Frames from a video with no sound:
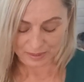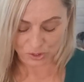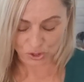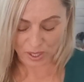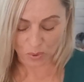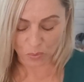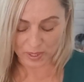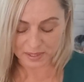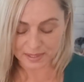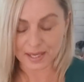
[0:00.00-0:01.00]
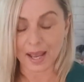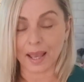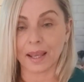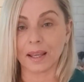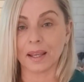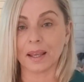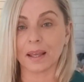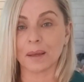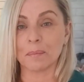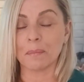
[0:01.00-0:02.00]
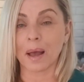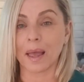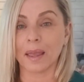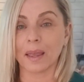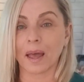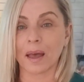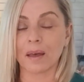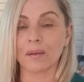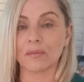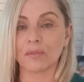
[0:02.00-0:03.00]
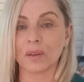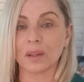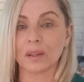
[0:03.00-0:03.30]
shall we say, may have